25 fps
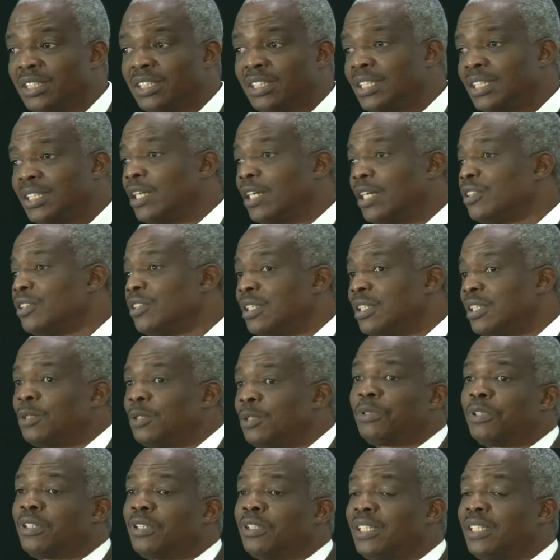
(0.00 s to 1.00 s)
Indeed, I was in
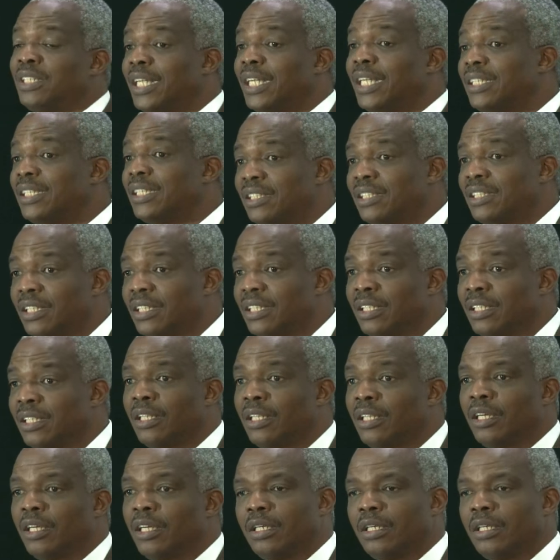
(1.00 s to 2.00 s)
this building yesterday,
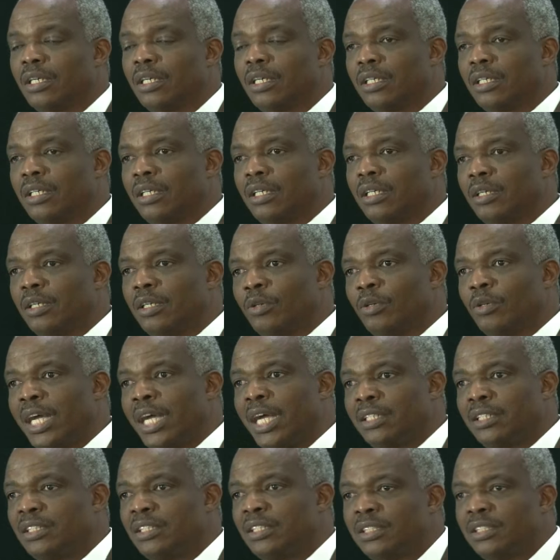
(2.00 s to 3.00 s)

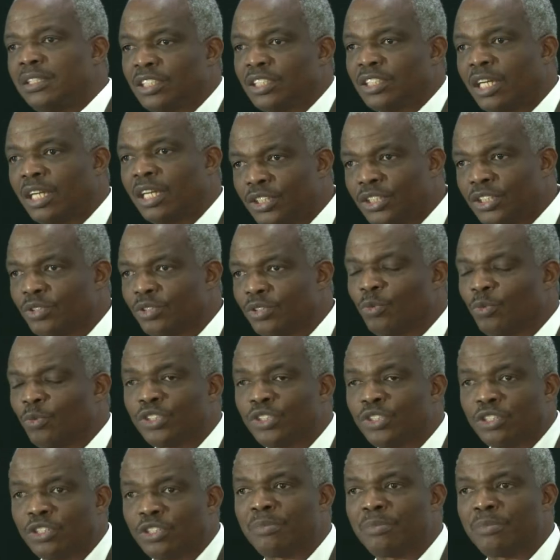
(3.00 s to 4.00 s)
and the discussion
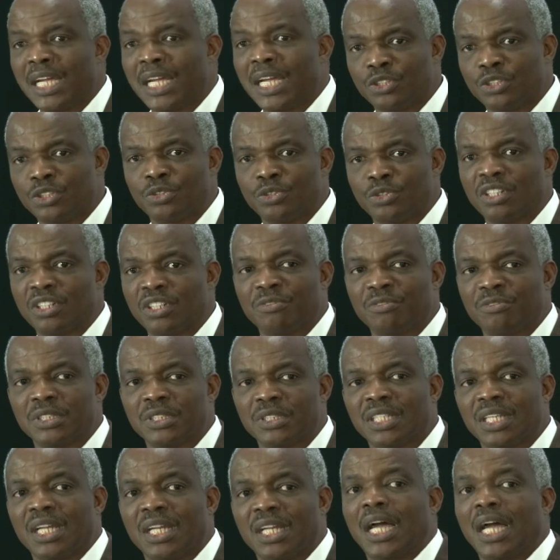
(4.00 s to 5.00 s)
was subnational
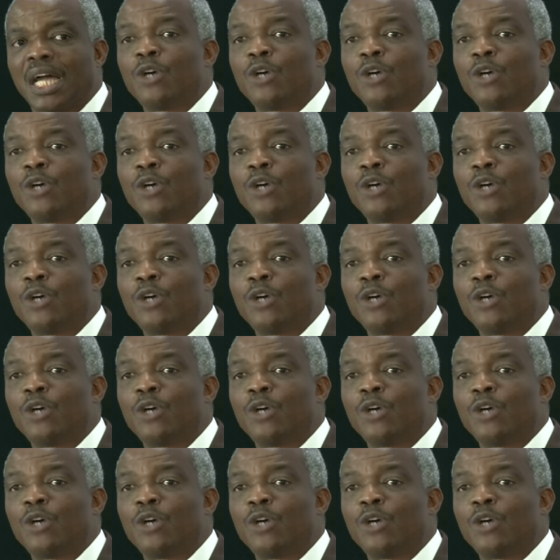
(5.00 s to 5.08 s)
governments,